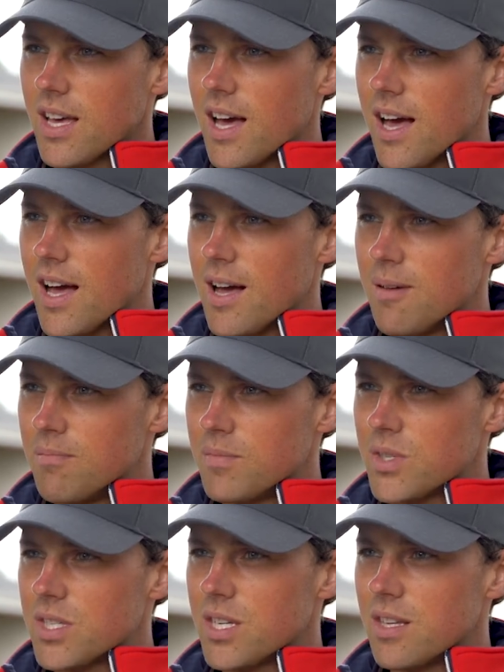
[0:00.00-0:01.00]

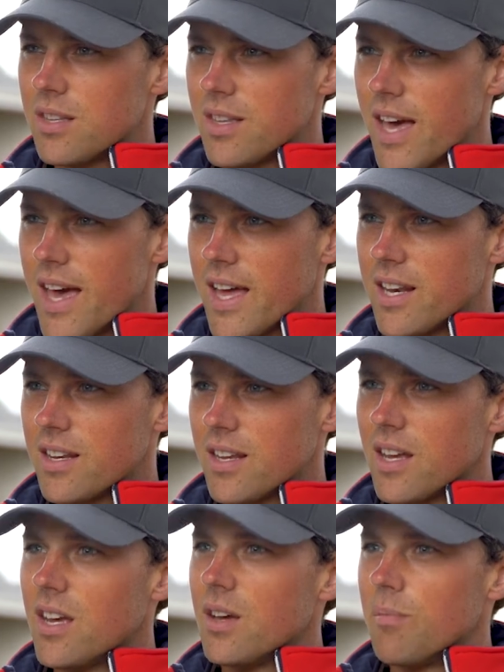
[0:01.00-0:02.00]
to then
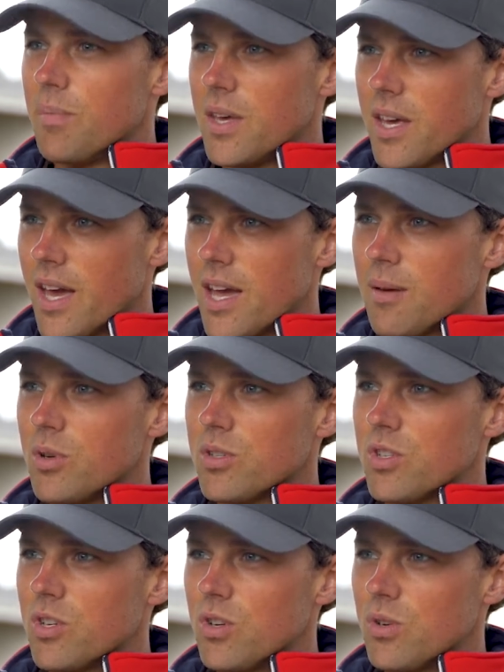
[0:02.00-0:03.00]
being able
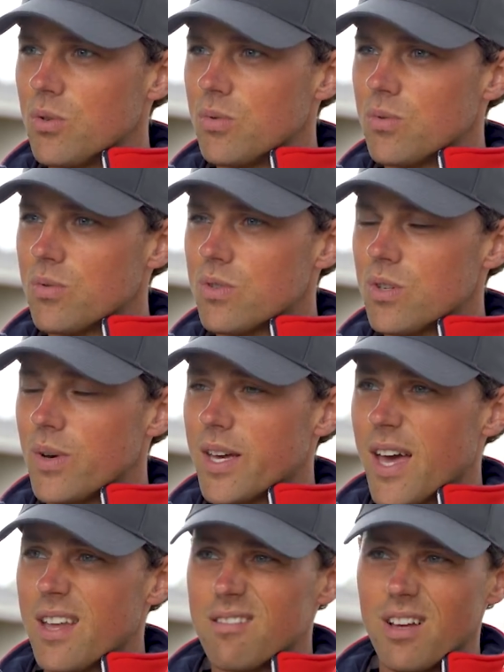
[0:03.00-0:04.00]
to
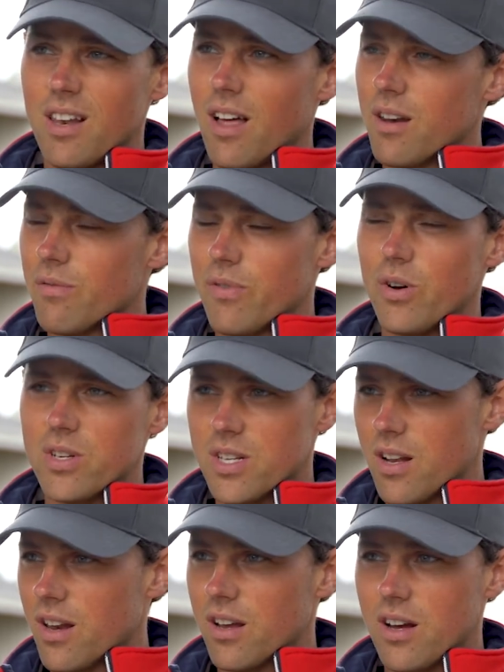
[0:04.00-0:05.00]
again, a lot of focus and
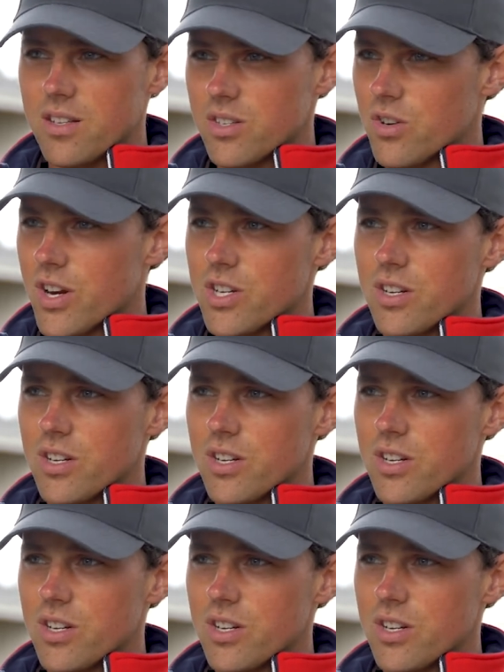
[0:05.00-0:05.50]
a lot of concentration